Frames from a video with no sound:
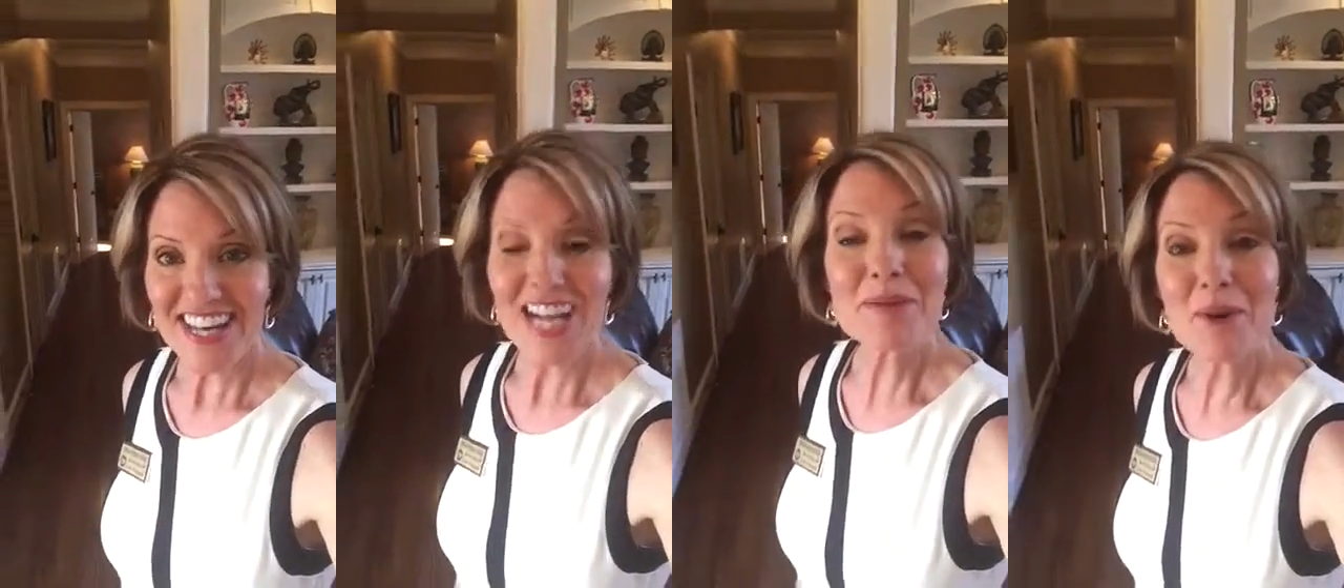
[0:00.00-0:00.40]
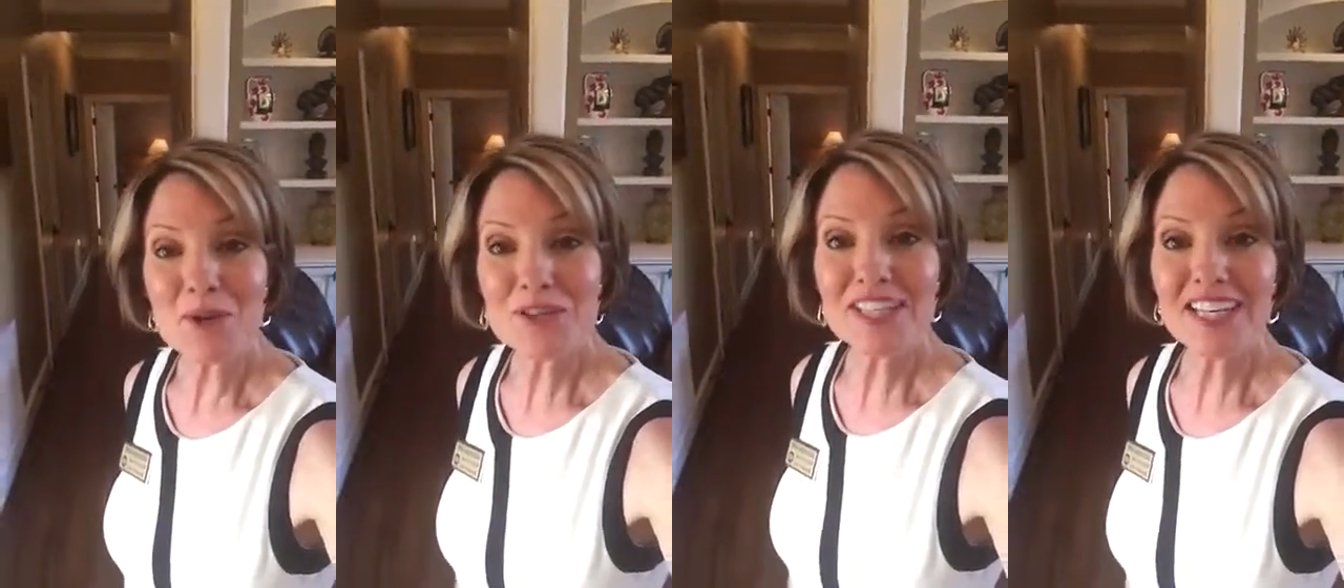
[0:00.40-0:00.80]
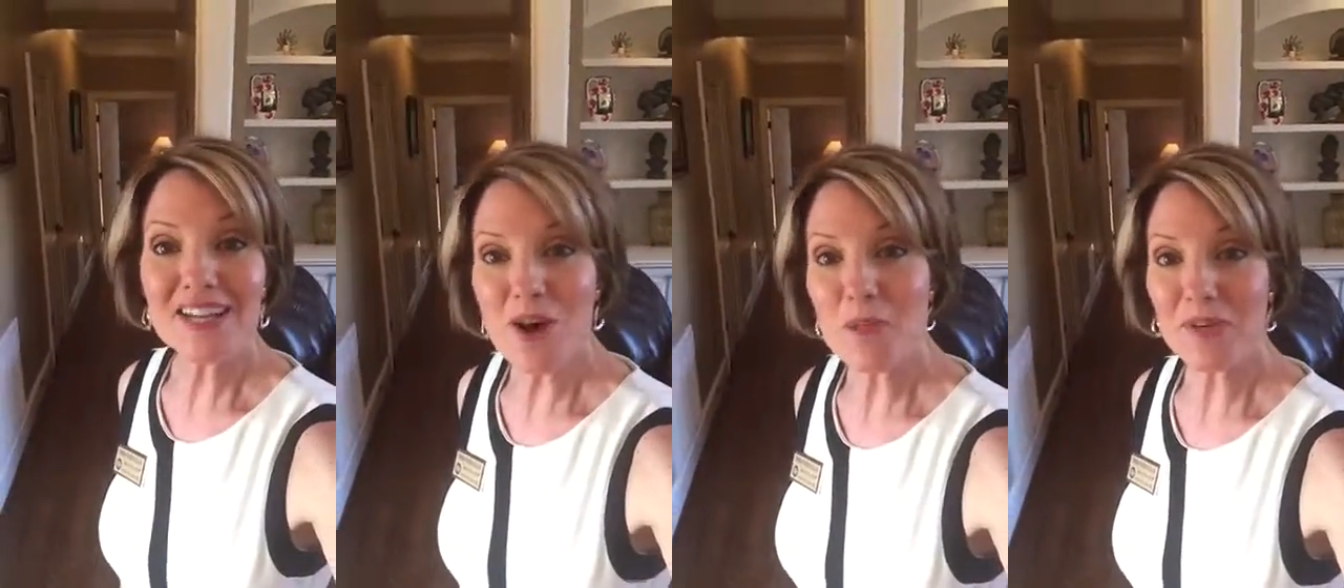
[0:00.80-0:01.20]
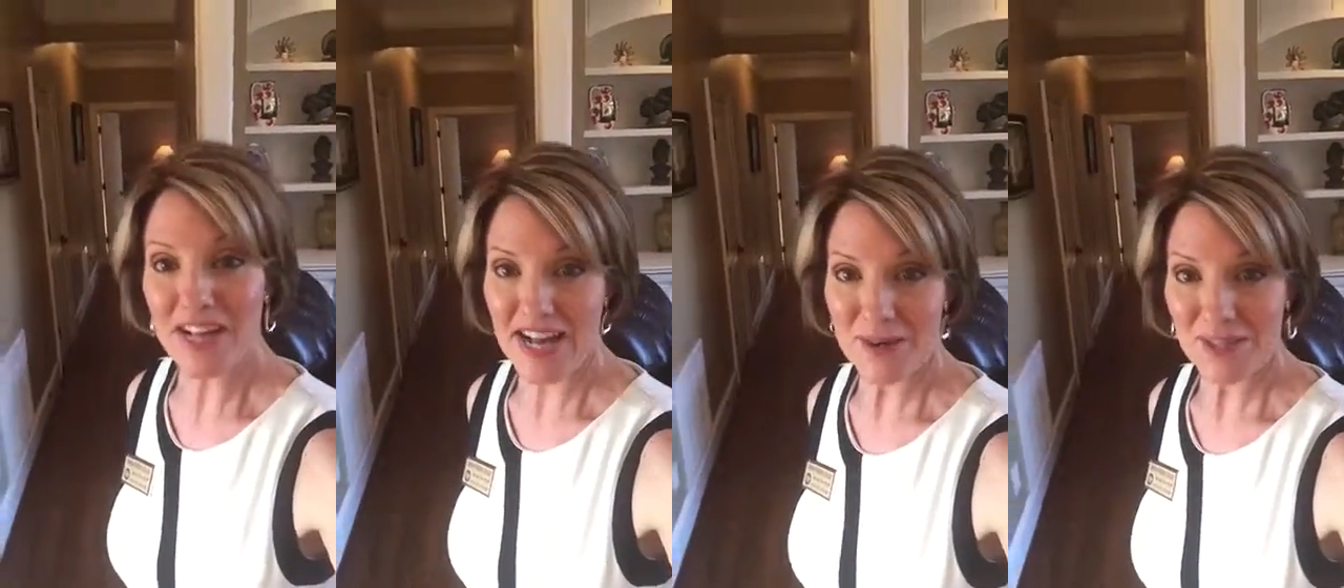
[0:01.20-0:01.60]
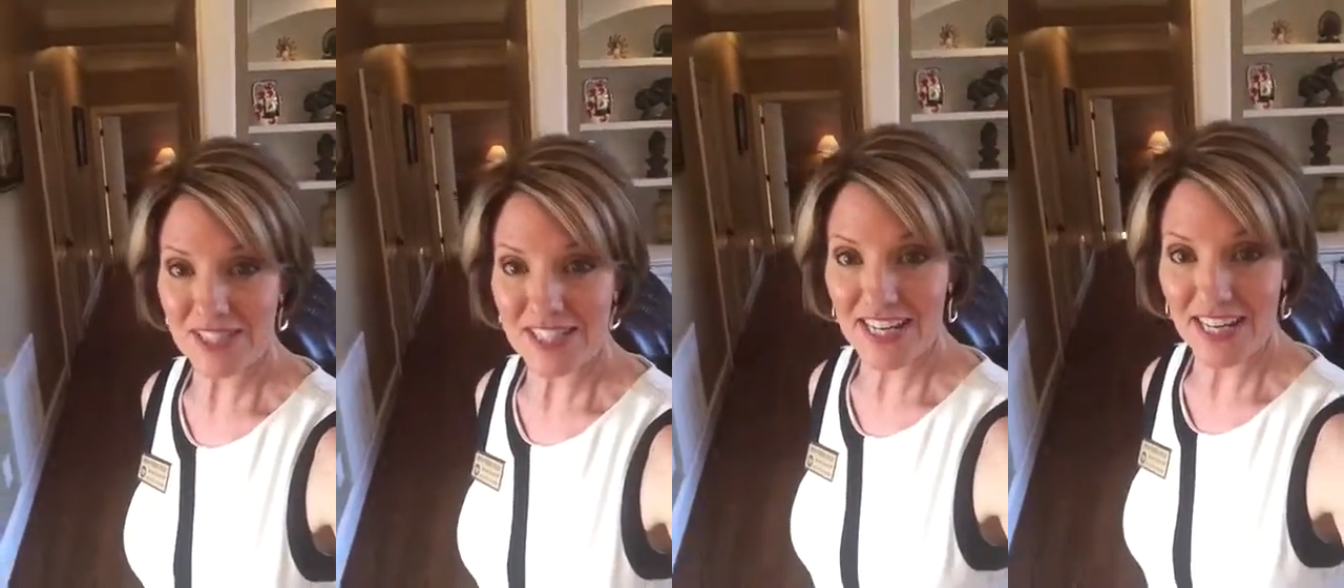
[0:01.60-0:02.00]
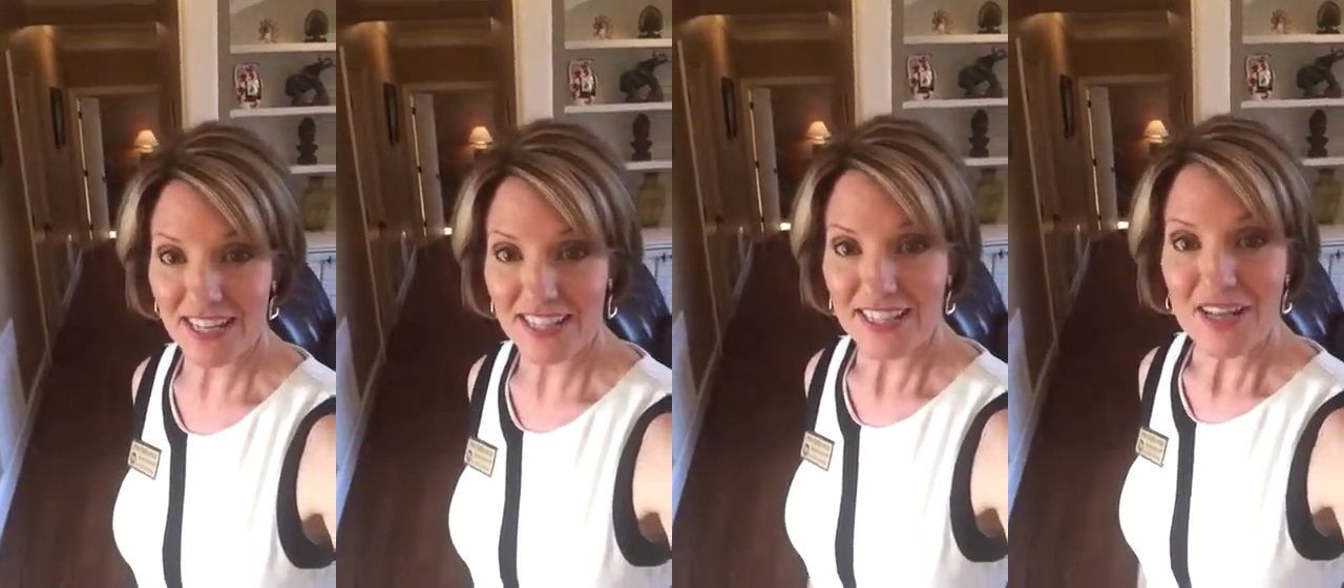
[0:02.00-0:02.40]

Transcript: I am hosting an open house today.